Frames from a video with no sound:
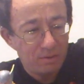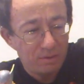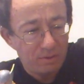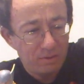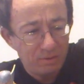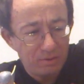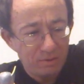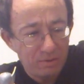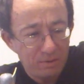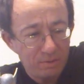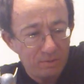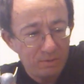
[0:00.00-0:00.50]

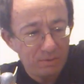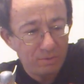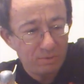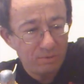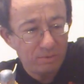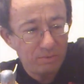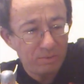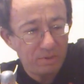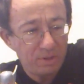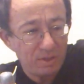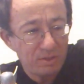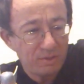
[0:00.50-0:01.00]
So
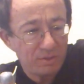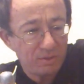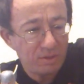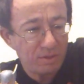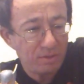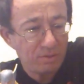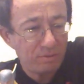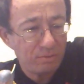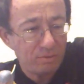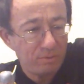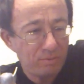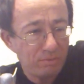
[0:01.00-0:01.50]
that's
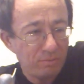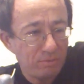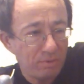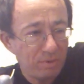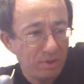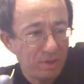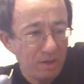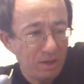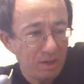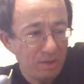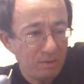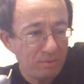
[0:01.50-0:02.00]
how
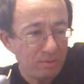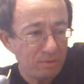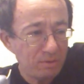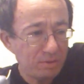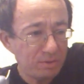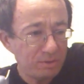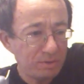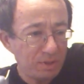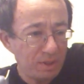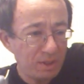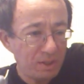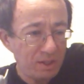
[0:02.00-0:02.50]
he
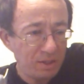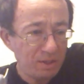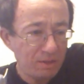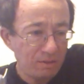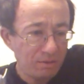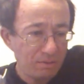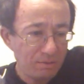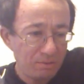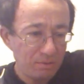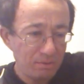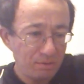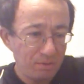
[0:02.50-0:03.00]
looks, and
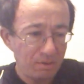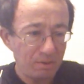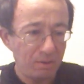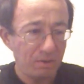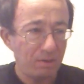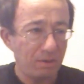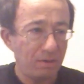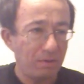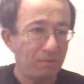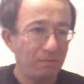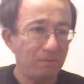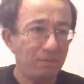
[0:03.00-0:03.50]

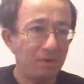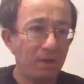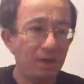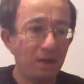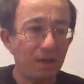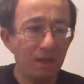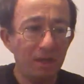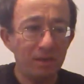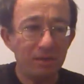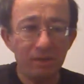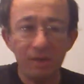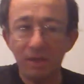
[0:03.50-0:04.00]
very
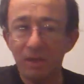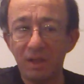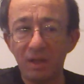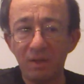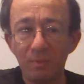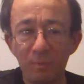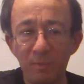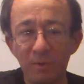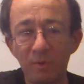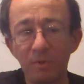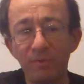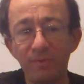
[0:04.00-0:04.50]
nicely done,
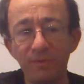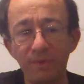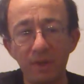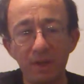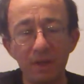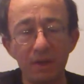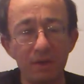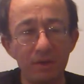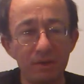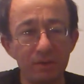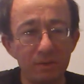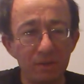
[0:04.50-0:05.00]
both
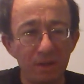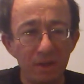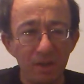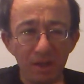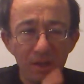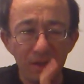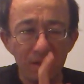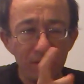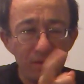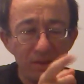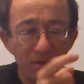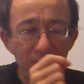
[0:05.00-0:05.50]
figures.
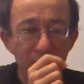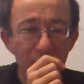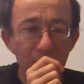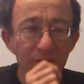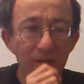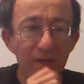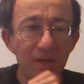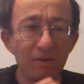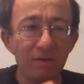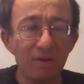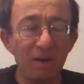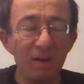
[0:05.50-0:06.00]
The only
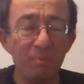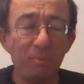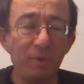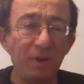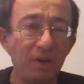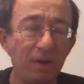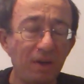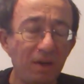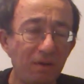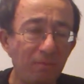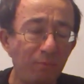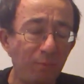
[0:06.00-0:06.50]
gripe I
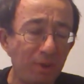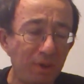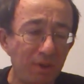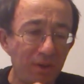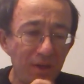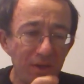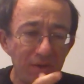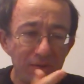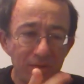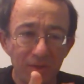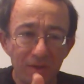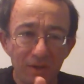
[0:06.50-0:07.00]
have with
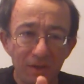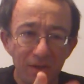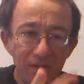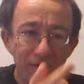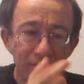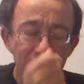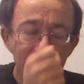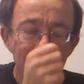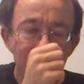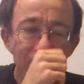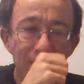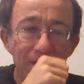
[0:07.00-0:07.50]
these guys
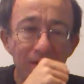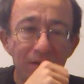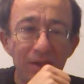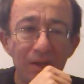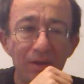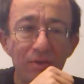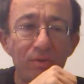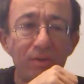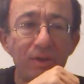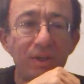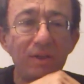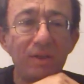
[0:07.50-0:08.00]
is that they
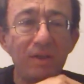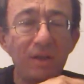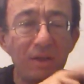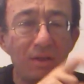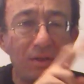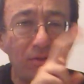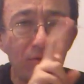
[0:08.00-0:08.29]
only did